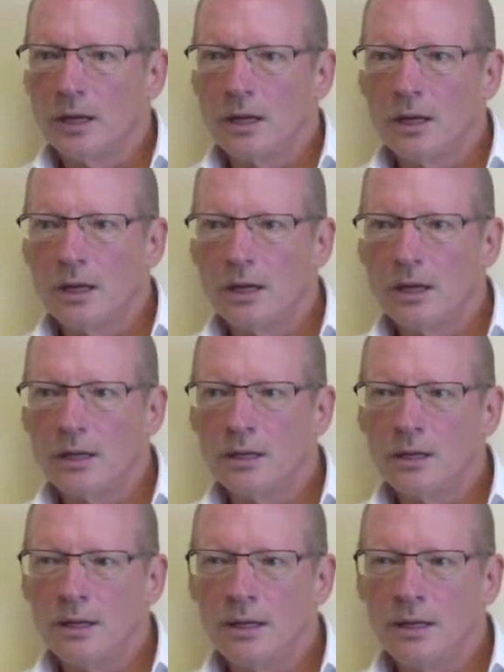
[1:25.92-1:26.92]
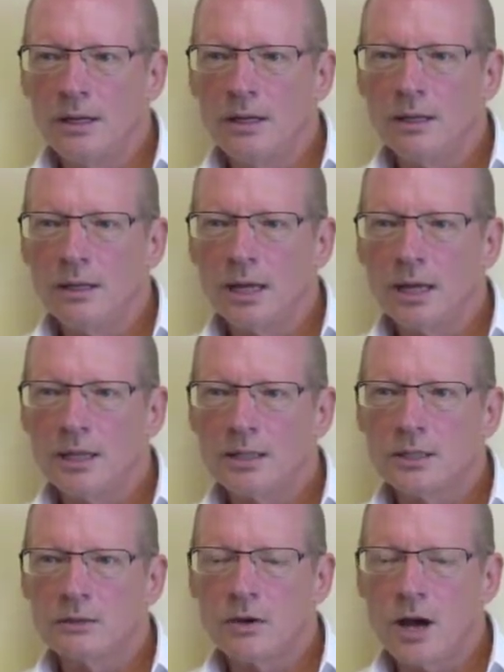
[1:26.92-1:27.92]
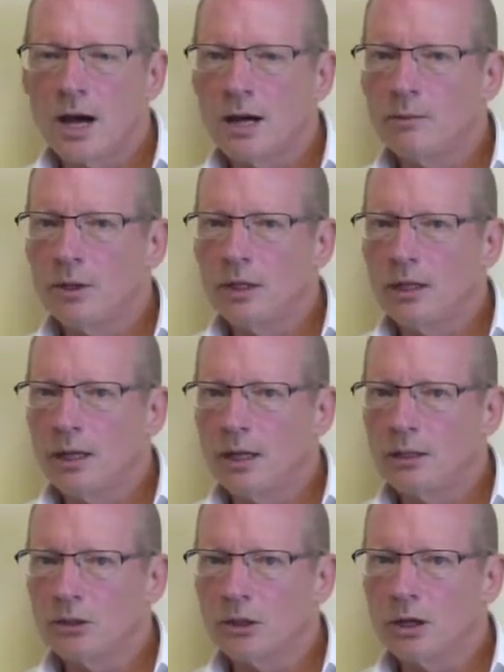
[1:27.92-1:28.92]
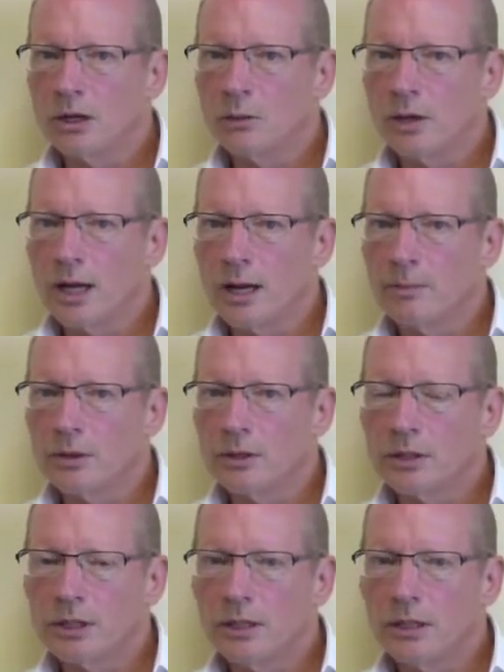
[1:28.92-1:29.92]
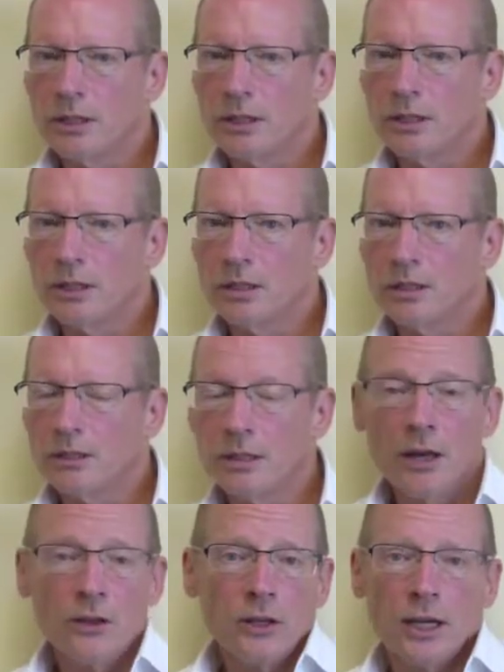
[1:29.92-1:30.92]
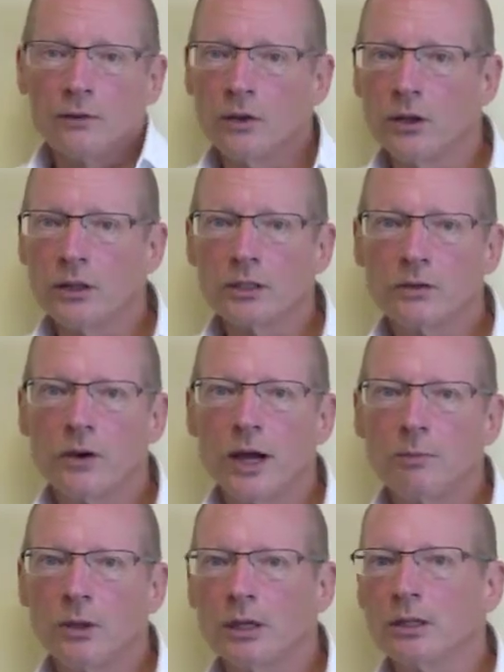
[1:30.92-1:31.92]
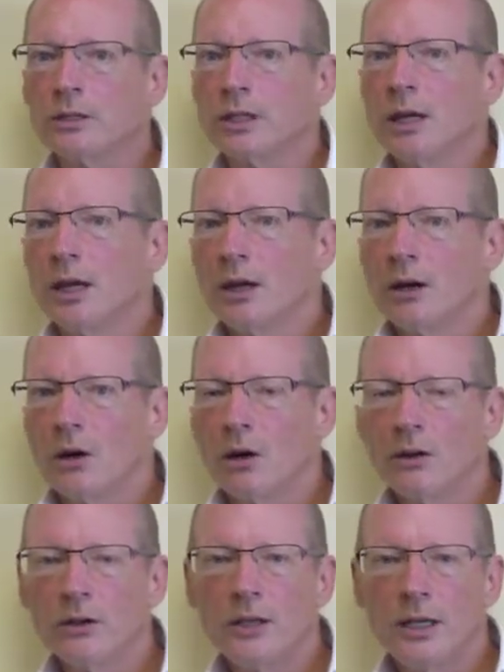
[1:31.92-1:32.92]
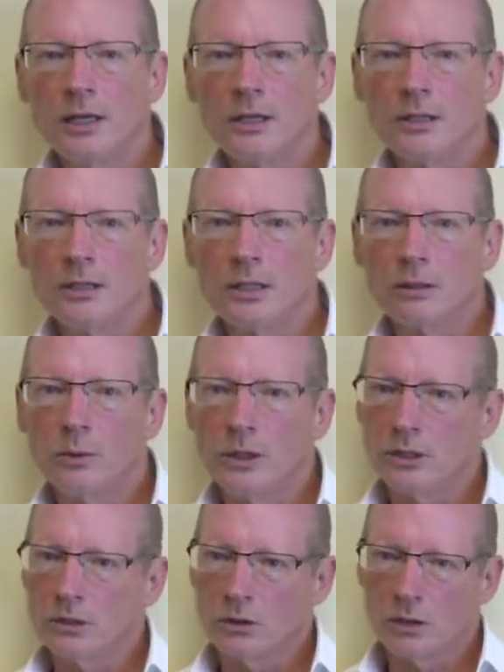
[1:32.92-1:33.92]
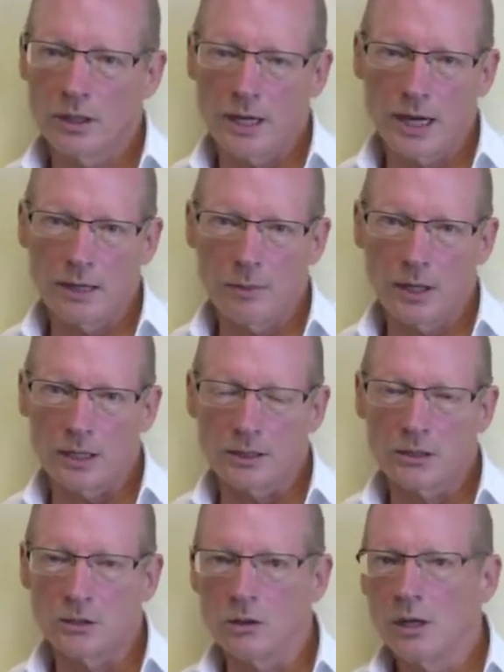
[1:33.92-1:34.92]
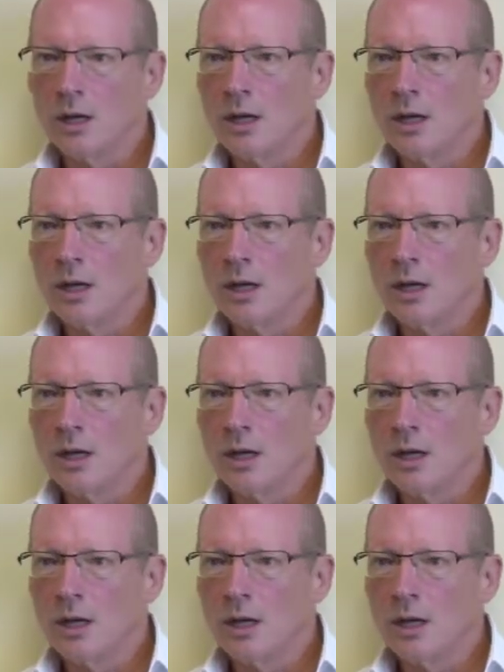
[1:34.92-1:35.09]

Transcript: And in the case of Omni EHR, what happens is nothing, everything's fine because all the data is still being stored on the iPad. So